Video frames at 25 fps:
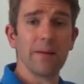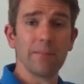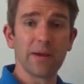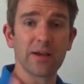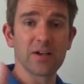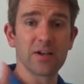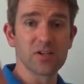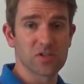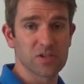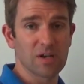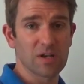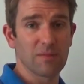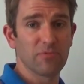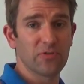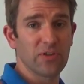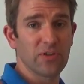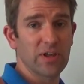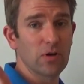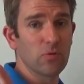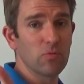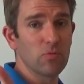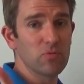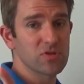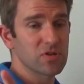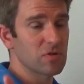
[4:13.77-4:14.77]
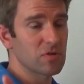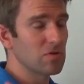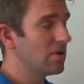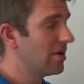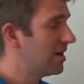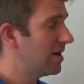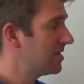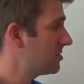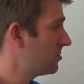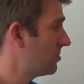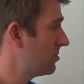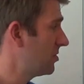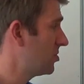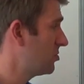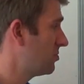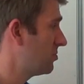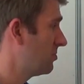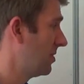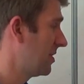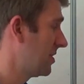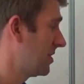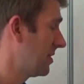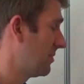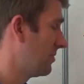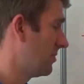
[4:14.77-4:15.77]
Because something also, guys, which
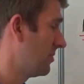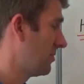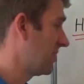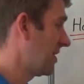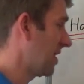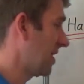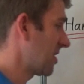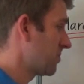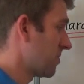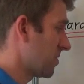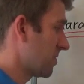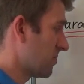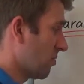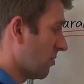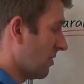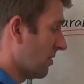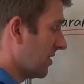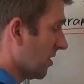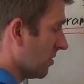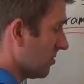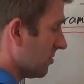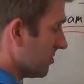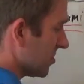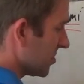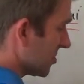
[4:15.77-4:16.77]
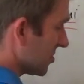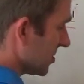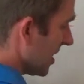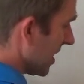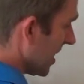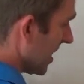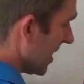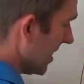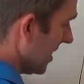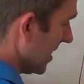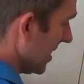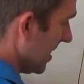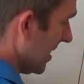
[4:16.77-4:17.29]
a textbook probably don't say,